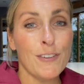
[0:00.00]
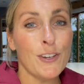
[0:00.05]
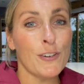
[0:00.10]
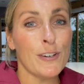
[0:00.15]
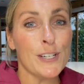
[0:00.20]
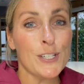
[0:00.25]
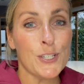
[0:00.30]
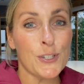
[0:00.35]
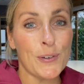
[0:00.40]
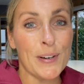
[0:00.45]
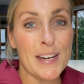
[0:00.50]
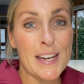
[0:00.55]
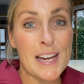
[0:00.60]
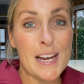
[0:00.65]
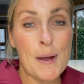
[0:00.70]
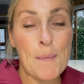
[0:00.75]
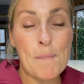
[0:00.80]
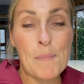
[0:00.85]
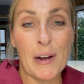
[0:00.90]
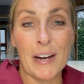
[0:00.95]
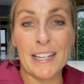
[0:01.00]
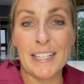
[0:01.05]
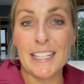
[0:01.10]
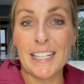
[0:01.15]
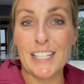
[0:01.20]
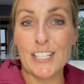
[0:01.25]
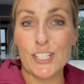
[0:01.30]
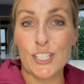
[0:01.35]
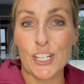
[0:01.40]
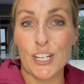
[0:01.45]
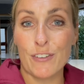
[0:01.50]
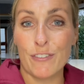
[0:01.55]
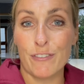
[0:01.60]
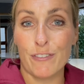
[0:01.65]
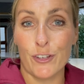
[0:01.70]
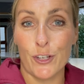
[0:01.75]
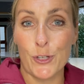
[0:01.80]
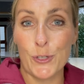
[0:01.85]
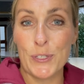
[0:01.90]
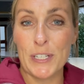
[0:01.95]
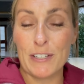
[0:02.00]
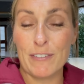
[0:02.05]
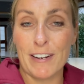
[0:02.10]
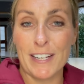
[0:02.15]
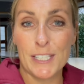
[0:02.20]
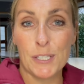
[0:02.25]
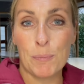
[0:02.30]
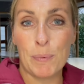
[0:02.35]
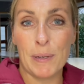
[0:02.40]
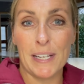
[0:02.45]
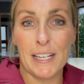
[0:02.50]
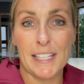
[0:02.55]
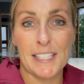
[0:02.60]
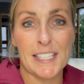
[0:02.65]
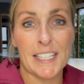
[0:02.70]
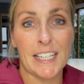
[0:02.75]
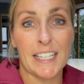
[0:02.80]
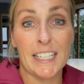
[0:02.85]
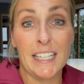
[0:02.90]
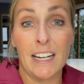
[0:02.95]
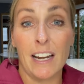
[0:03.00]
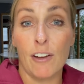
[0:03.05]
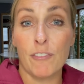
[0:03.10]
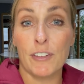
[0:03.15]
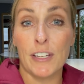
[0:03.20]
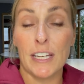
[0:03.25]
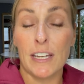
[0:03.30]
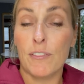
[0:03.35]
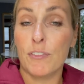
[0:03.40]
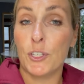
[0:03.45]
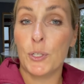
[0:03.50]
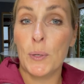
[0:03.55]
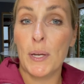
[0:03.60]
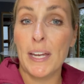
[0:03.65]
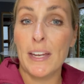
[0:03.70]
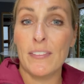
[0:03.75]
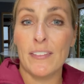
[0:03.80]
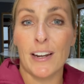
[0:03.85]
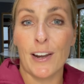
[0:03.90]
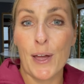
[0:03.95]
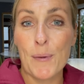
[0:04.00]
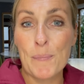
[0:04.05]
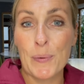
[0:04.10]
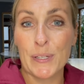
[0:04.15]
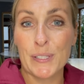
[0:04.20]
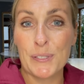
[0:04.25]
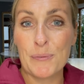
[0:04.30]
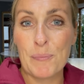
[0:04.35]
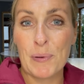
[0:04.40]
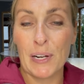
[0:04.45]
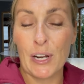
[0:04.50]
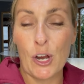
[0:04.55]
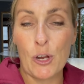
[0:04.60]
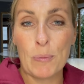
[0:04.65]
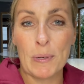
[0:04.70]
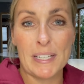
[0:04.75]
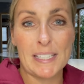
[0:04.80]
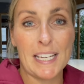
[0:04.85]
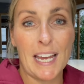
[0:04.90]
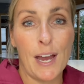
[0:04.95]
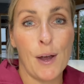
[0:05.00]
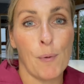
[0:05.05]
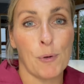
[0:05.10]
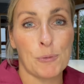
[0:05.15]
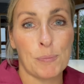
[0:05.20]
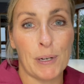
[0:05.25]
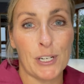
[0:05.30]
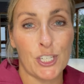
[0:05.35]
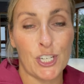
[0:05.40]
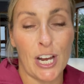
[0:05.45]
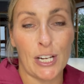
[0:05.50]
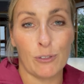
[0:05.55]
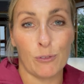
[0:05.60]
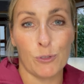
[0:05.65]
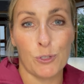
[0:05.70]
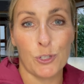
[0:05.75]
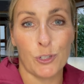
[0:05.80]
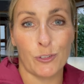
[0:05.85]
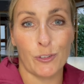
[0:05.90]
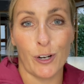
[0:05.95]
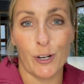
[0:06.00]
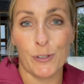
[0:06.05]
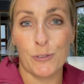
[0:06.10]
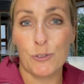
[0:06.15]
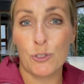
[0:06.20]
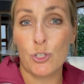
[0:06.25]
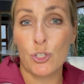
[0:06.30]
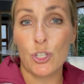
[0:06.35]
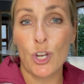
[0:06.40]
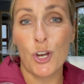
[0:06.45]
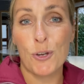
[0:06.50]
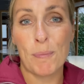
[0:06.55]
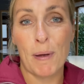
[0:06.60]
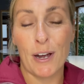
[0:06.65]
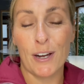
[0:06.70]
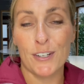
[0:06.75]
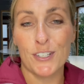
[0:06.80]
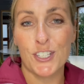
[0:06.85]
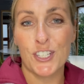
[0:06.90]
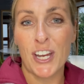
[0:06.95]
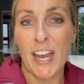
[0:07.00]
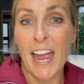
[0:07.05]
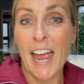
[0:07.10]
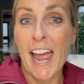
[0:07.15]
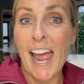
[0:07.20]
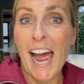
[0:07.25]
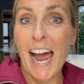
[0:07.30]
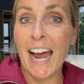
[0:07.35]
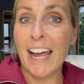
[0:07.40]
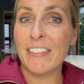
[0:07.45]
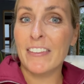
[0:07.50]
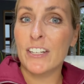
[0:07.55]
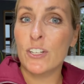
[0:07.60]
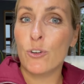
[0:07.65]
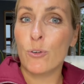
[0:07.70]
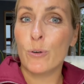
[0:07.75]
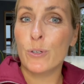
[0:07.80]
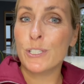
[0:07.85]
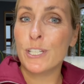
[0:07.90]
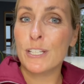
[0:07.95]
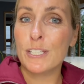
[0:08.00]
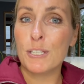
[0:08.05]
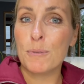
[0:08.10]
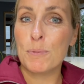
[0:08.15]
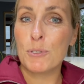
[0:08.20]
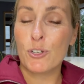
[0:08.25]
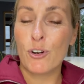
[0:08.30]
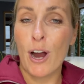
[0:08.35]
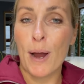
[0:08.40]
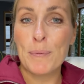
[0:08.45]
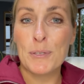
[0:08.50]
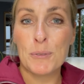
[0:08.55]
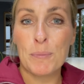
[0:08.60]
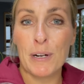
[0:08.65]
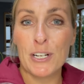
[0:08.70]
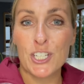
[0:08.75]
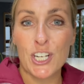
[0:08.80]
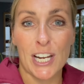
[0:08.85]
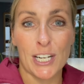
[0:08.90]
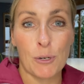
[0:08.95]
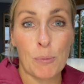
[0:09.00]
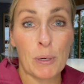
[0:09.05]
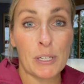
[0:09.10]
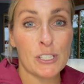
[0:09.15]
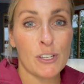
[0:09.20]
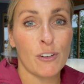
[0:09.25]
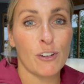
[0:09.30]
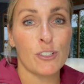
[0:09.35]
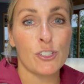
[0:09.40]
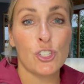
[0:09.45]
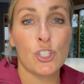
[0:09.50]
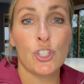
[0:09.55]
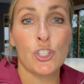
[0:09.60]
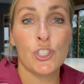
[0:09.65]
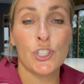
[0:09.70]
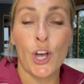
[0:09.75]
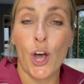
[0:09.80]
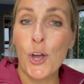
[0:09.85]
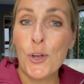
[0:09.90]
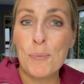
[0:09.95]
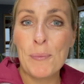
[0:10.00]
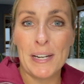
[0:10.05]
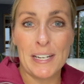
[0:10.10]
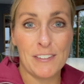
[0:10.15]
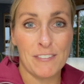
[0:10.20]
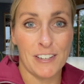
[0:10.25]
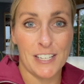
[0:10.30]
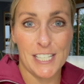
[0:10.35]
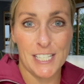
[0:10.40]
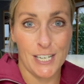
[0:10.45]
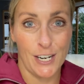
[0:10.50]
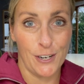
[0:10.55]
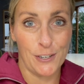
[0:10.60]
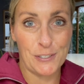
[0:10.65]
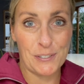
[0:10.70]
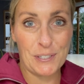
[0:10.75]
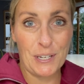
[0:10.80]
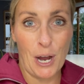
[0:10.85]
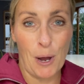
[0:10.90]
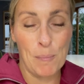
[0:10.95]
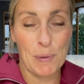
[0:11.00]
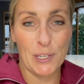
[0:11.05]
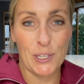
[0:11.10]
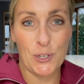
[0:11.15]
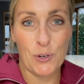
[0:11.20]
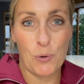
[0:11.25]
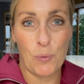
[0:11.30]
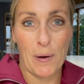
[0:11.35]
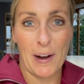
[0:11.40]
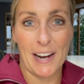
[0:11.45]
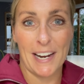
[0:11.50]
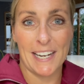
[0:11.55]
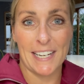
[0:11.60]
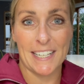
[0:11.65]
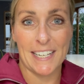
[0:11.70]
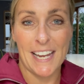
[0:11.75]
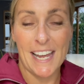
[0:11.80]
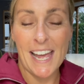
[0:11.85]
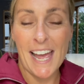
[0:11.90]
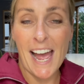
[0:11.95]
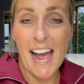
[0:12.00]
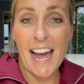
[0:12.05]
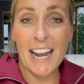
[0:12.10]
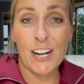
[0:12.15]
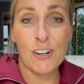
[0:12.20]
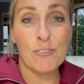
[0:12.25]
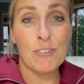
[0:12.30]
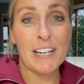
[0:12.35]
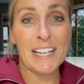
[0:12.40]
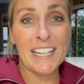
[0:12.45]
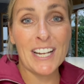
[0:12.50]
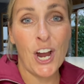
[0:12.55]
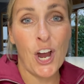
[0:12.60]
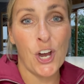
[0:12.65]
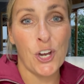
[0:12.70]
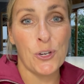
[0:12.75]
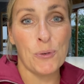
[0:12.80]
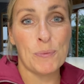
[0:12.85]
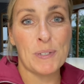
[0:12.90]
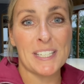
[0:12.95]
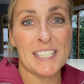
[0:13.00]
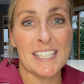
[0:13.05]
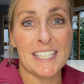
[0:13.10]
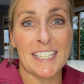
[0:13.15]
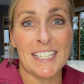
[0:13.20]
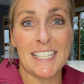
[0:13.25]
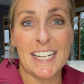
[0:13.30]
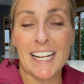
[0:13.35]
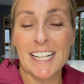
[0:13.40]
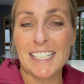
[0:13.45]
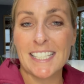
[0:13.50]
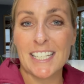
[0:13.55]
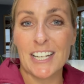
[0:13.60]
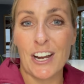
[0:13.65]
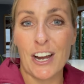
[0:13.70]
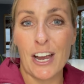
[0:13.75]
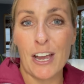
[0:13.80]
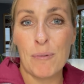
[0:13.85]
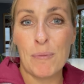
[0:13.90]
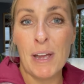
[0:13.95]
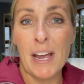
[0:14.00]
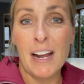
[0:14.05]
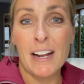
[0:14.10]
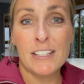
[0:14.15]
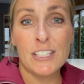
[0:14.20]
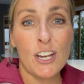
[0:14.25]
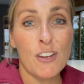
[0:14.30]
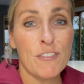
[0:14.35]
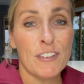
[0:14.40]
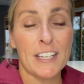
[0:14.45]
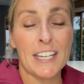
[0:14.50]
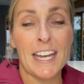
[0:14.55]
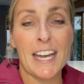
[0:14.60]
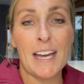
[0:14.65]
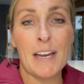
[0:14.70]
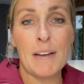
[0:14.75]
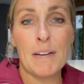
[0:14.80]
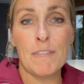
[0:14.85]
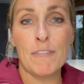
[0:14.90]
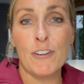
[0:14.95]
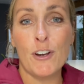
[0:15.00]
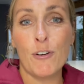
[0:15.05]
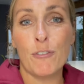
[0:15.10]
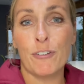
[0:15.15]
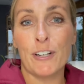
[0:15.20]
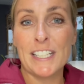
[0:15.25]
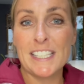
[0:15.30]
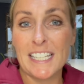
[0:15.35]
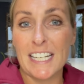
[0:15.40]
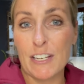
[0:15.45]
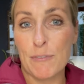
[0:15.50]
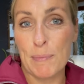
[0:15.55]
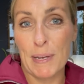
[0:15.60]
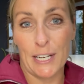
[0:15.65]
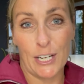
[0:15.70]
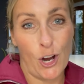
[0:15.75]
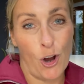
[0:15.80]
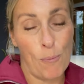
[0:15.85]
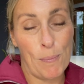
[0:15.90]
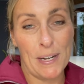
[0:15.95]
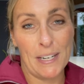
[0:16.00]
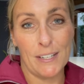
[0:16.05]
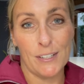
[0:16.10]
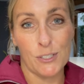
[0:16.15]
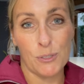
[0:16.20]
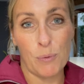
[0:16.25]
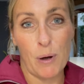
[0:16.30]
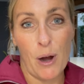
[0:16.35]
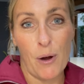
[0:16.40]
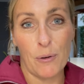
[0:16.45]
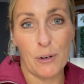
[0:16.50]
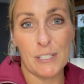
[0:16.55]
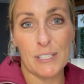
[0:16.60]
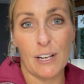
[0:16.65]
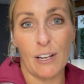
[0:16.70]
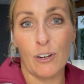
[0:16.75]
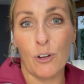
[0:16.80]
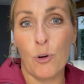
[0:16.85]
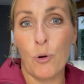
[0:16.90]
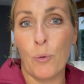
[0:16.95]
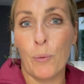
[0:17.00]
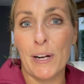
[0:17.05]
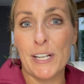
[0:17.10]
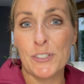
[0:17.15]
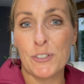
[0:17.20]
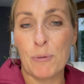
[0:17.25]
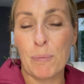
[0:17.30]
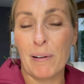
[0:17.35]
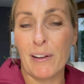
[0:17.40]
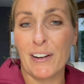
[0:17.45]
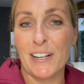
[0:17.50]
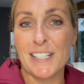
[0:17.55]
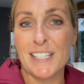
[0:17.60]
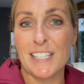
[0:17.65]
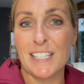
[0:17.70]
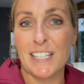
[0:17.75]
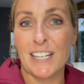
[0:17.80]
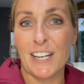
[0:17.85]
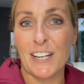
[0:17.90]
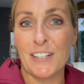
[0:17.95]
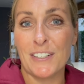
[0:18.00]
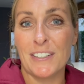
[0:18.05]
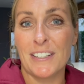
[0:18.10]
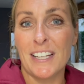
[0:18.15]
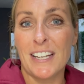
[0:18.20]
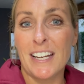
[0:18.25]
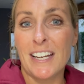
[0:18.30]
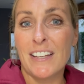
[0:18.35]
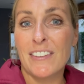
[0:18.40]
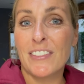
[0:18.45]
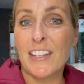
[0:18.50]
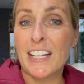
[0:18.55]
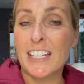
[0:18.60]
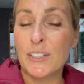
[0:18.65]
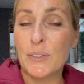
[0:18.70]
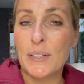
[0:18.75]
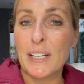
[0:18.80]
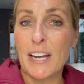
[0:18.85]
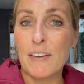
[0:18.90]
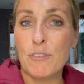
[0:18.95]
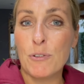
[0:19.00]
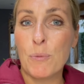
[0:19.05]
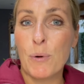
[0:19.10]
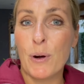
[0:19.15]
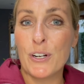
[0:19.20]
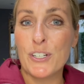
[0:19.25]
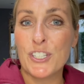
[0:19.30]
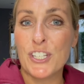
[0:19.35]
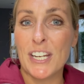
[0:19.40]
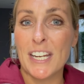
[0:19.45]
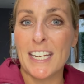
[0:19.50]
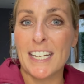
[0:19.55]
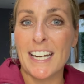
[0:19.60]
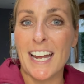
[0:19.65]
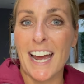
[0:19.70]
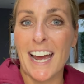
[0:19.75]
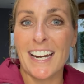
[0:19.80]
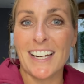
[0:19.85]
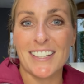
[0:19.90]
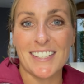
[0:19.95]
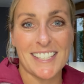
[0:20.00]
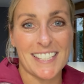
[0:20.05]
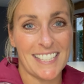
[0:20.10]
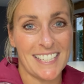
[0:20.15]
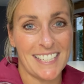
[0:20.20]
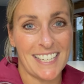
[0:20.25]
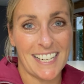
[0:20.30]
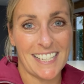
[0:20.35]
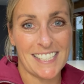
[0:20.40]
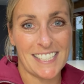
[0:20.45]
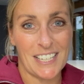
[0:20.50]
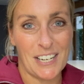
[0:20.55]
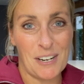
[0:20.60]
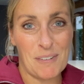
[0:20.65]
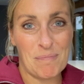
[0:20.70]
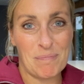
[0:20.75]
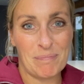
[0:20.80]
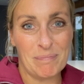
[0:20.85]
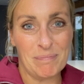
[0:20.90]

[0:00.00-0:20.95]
you're enjoying my Ninja Foodi recipes, then I'd love it if you hit the like button below, because it helps my channel to grow so much. And then also subscribe to my channel, because I've got so many videos coming your way, and I really hope to see you next time. Don't forget, feel free to leave me a comment as well, because I'll always reply to you. Thank you again for watching, and I'll see you next time.